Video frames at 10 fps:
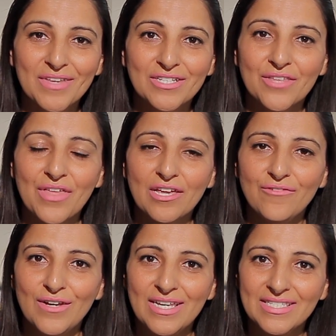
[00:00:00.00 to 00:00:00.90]
So thank you
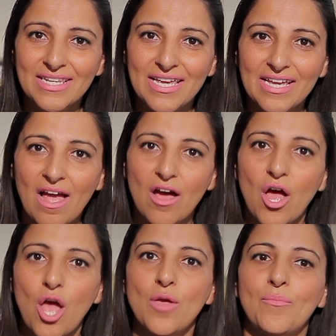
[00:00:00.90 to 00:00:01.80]
for listening. I
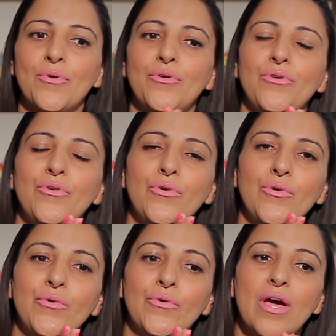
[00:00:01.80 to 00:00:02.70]
hope
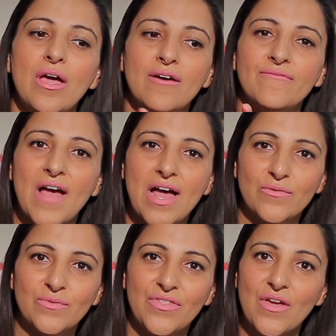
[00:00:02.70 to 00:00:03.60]
you
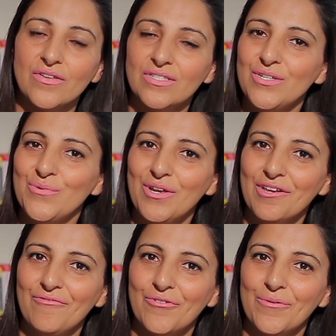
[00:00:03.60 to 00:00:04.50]
found the answer you were
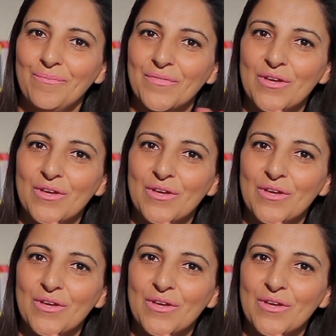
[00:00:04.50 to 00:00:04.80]
looking for.